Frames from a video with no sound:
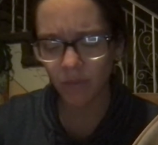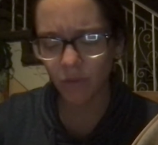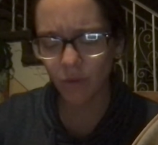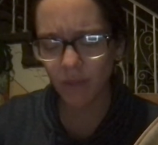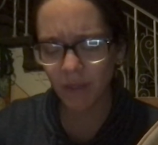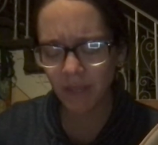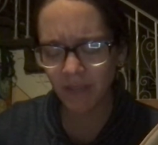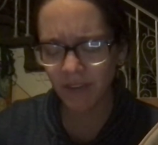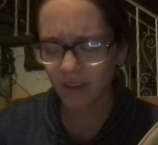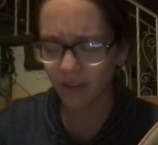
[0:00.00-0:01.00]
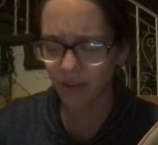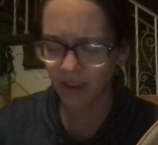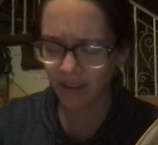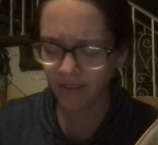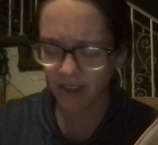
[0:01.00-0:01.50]
or maybe even a
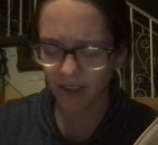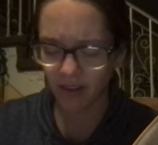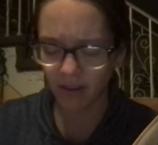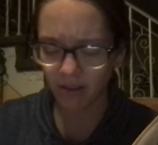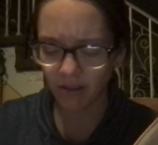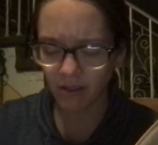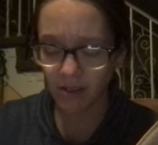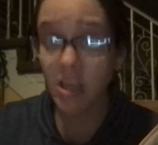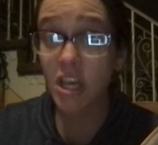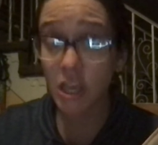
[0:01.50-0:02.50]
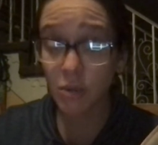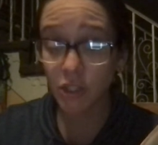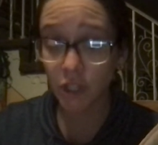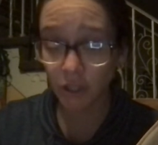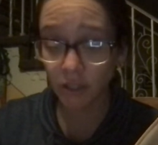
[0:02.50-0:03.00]
grandfather. He
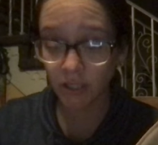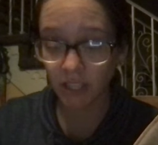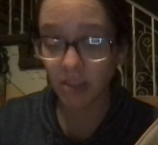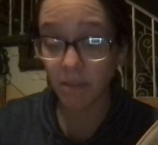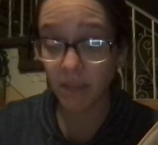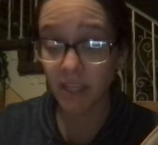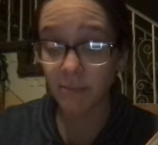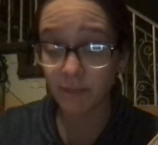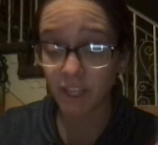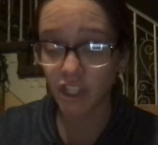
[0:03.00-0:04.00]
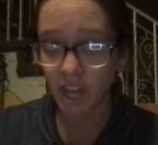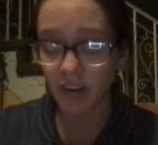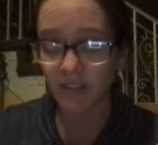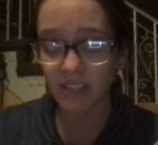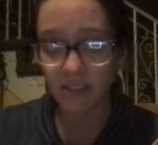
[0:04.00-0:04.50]
was certainly the biggest big
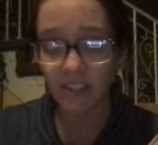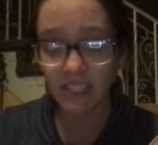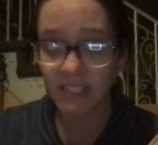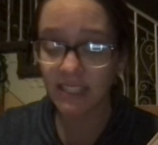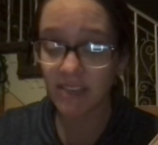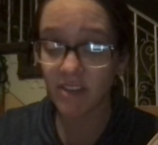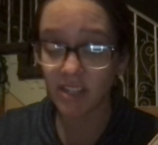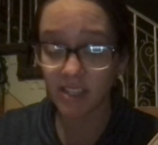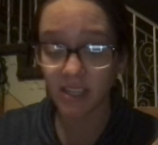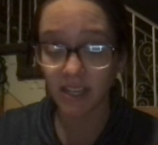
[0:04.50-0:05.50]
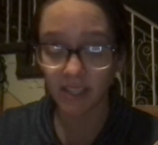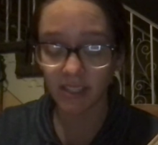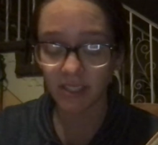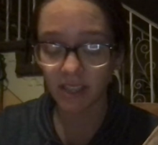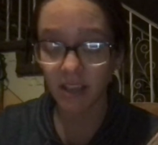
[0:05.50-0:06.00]
shot of
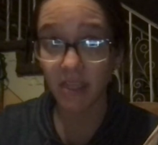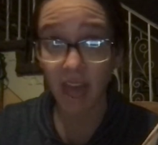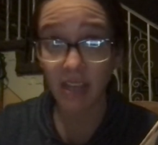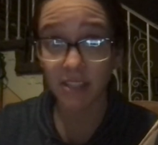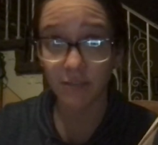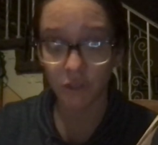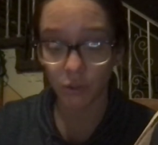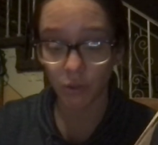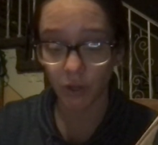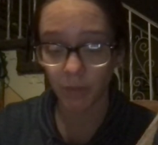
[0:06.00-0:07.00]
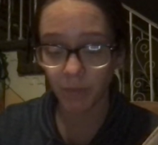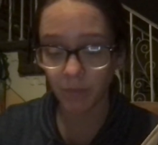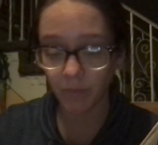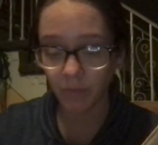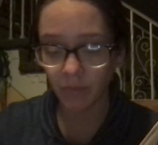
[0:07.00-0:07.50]
1776, that's for sure.
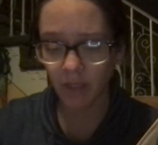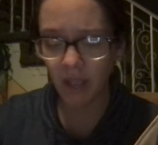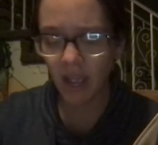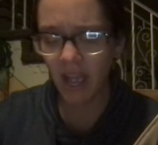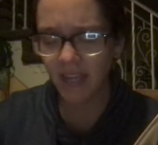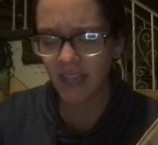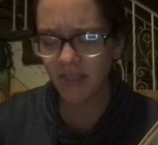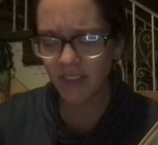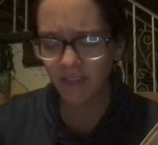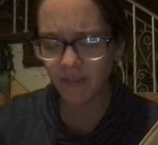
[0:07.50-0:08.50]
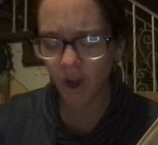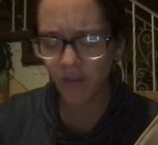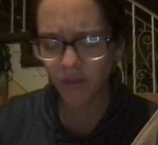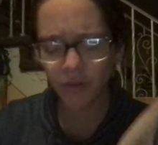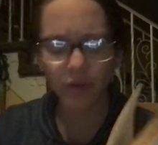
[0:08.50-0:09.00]
And yet they fought
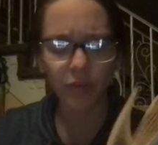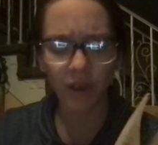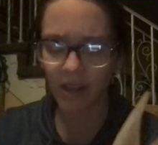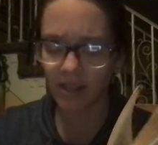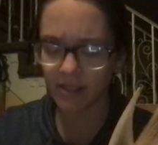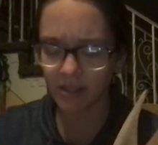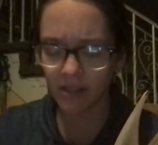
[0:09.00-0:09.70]
for their rights.